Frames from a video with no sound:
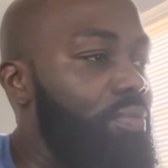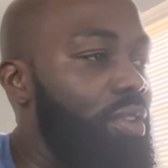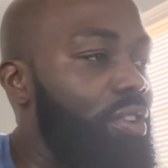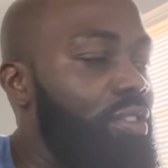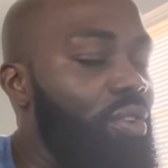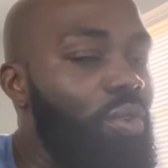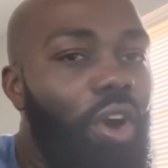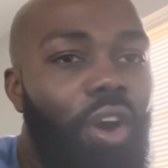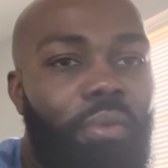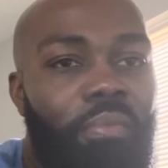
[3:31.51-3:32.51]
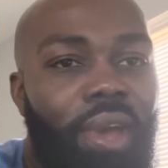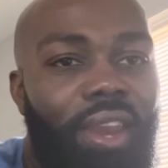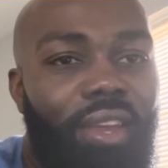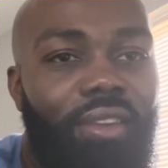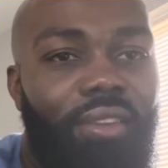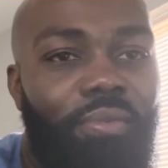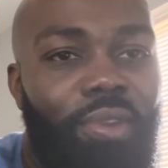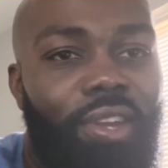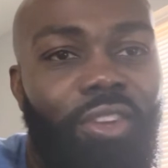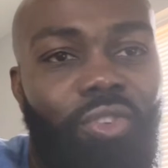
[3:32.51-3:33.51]
There's no automatic.
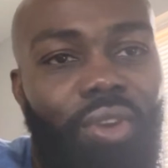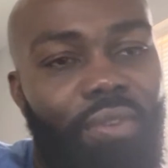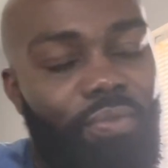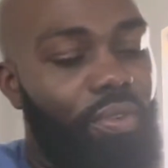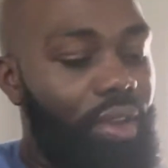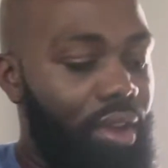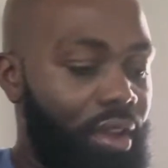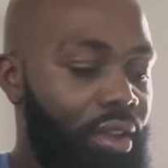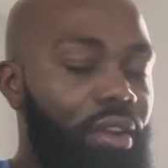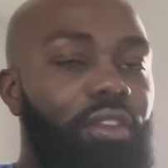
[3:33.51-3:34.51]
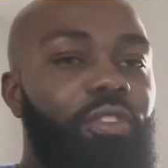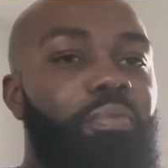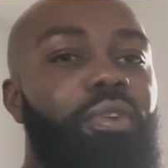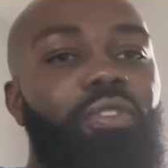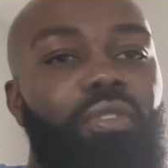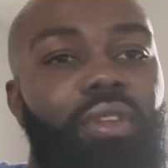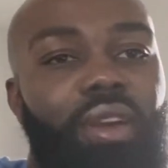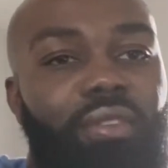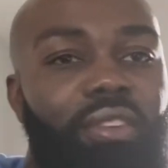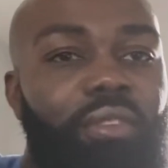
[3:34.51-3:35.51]
Because you have a good spiritual
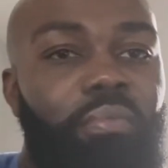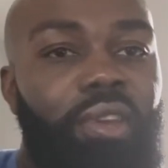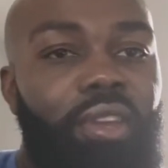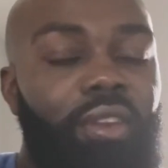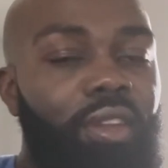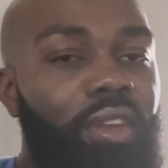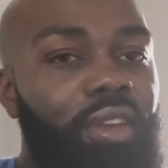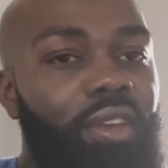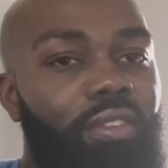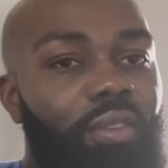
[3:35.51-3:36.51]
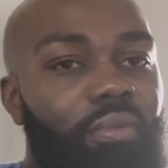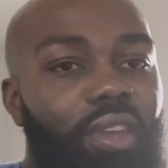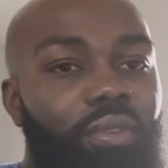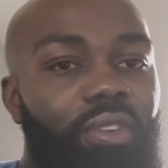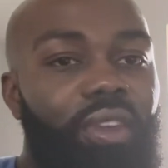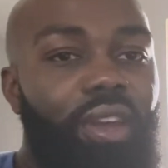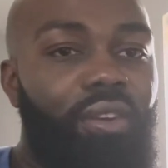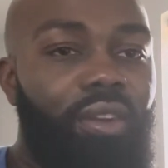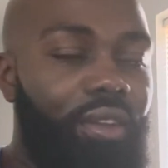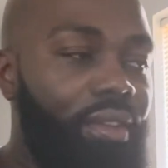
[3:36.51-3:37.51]
life doesn't mean sometimes you're not
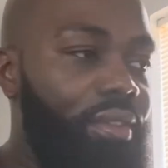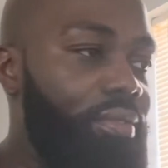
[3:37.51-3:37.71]
gonna,